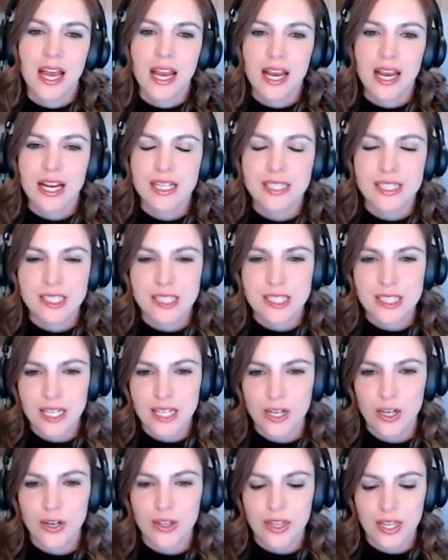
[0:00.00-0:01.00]

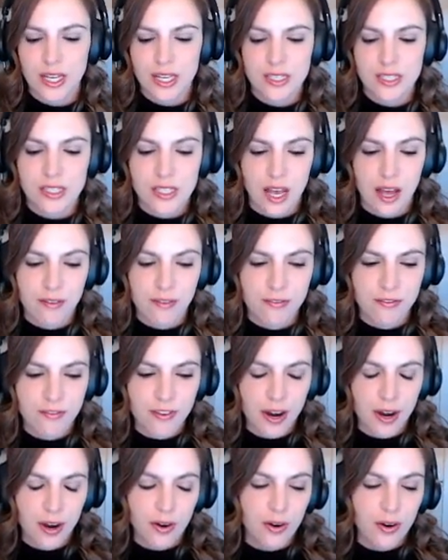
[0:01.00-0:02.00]
consider this a
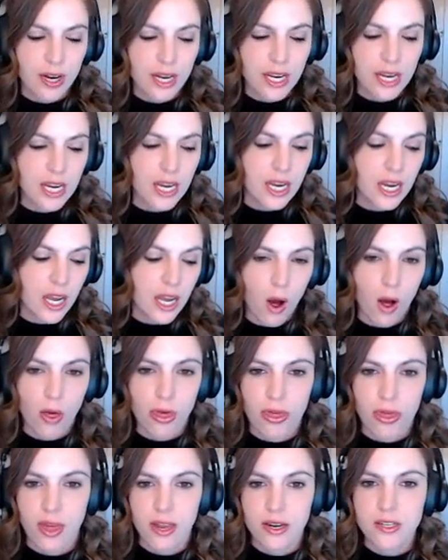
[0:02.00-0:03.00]
very
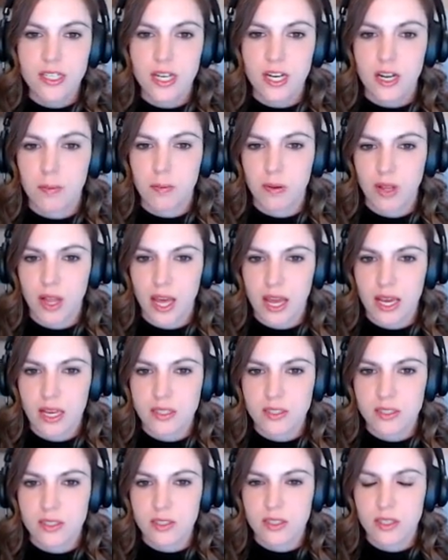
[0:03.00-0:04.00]
authentic
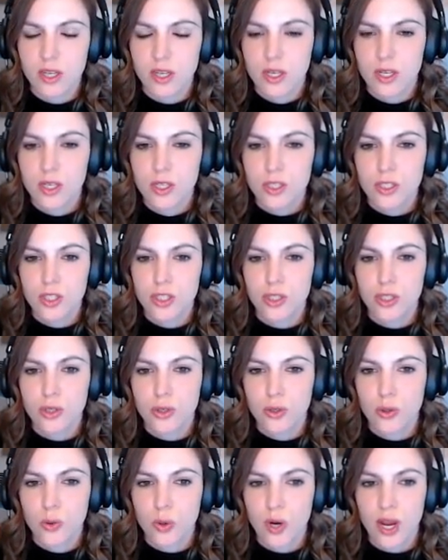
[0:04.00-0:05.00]
place
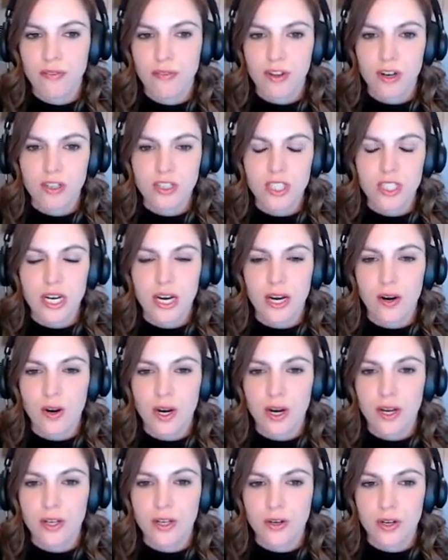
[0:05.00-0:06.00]
to, if there's an
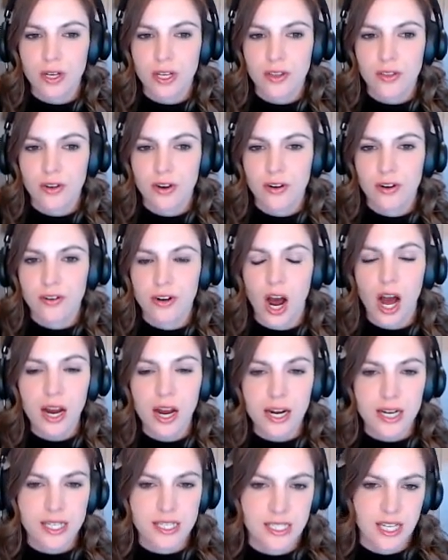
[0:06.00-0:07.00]
area you're either
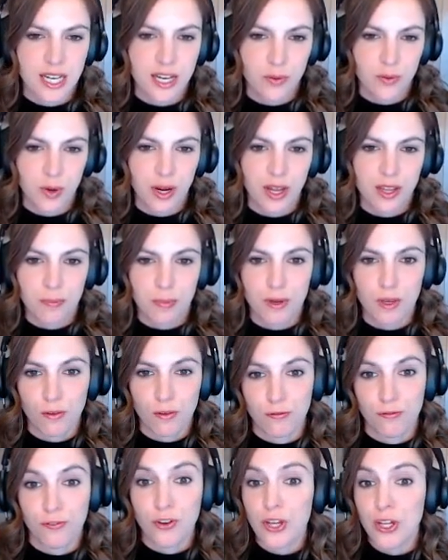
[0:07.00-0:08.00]
not content with but you
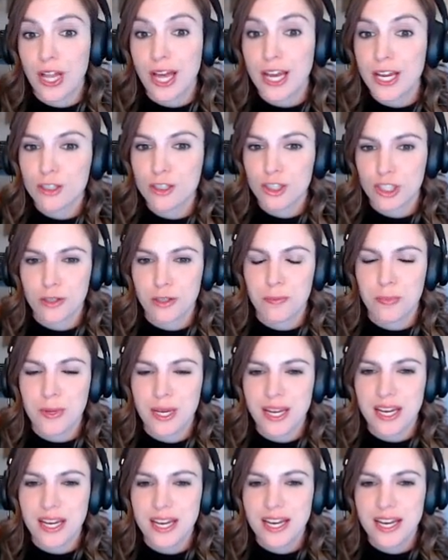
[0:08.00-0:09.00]
feel like you should
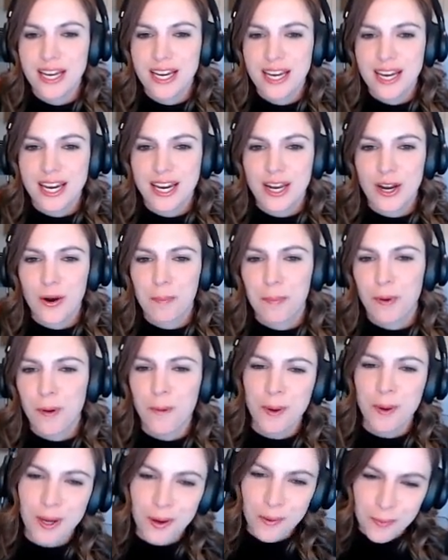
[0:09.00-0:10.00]
be,
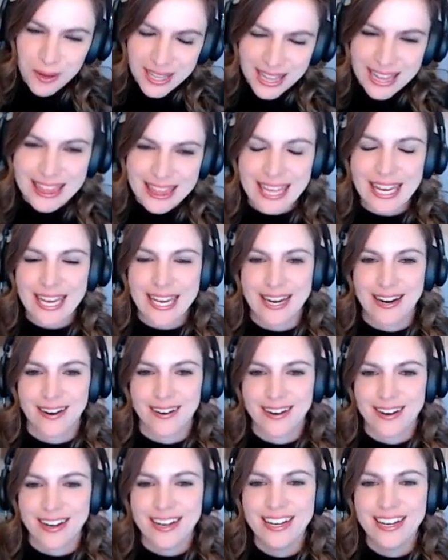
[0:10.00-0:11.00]
put what you really think here